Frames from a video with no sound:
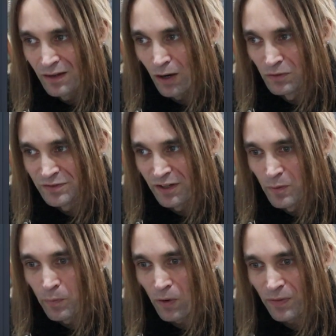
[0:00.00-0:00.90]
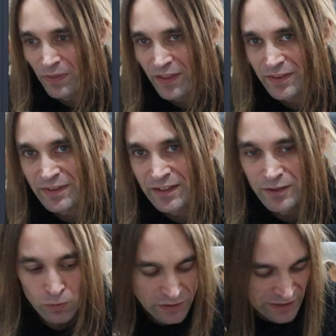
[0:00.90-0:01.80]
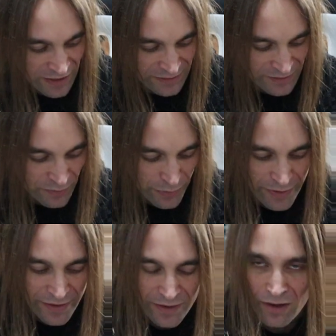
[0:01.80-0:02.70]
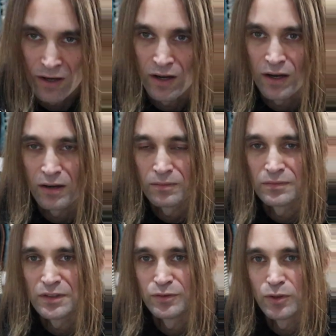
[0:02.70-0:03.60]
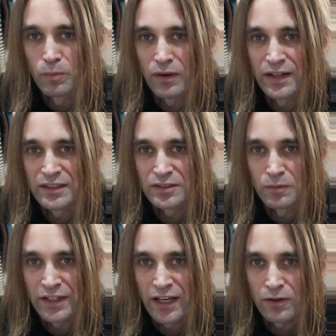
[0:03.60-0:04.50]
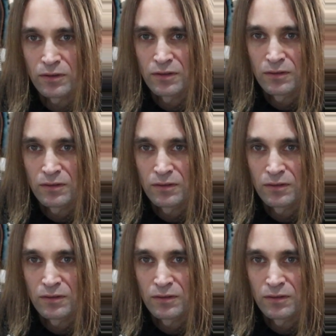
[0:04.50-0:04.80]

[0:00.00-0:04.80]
always very important that they don't cut the if you're playing some legato.